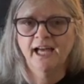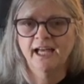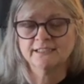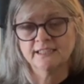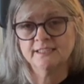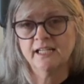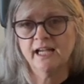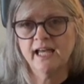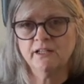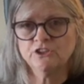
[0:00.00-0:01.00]
As I said, I
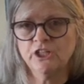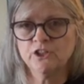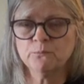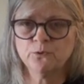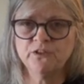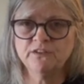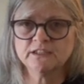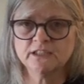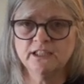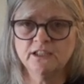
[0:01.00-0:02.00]
had a channel
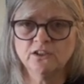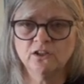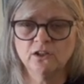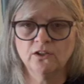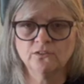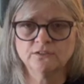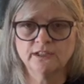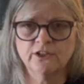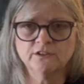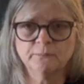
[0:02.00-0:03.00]
previously called
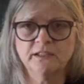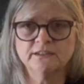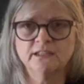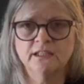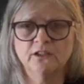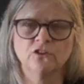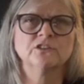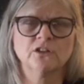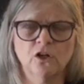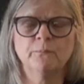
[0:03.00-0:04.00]
Sandra's Pins and or it's
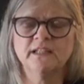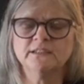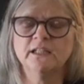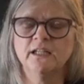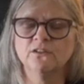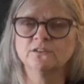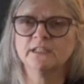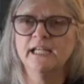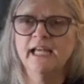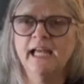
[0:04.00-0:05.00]
called Pins and Needles,
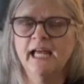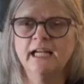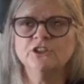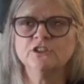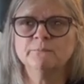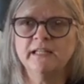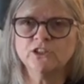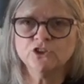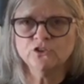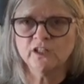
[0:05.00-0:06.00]
and I just made it
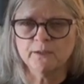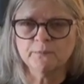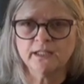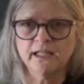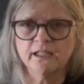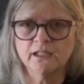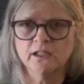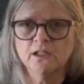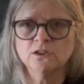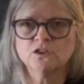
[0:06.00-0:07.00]
too complicated.
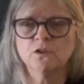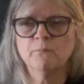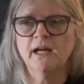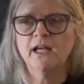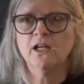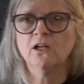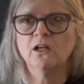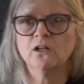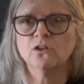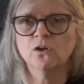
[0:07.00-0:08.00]
So my
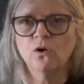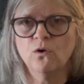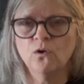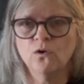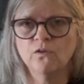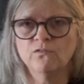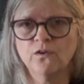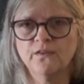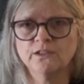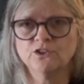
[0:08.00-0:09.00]
goal for
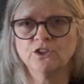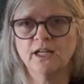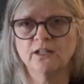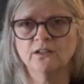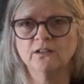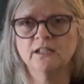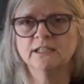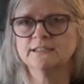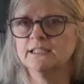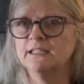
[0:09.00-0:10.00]
this channel
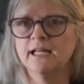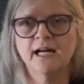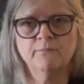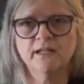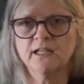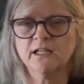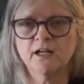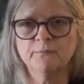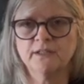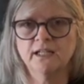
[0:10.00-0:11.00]
is to not make it
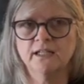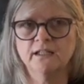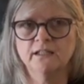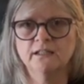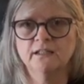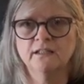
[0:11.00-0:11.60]
complicated,